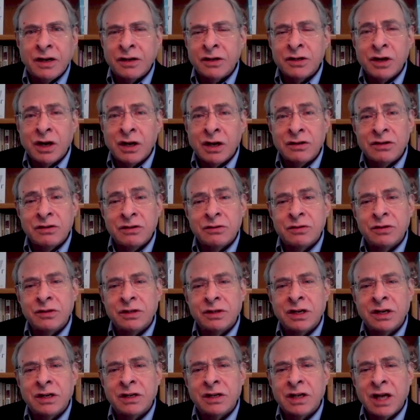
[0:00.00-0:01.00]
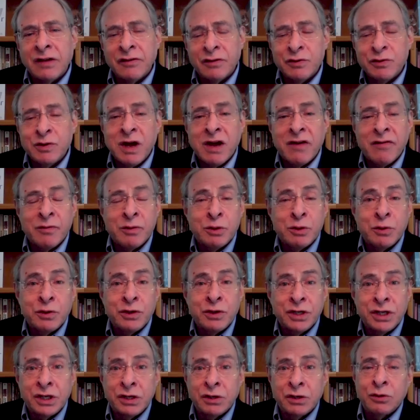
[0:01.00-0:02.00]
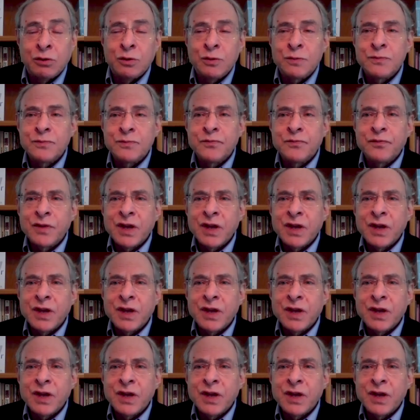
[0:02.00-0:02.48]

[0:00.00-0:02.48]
unto, as you have them do unto you.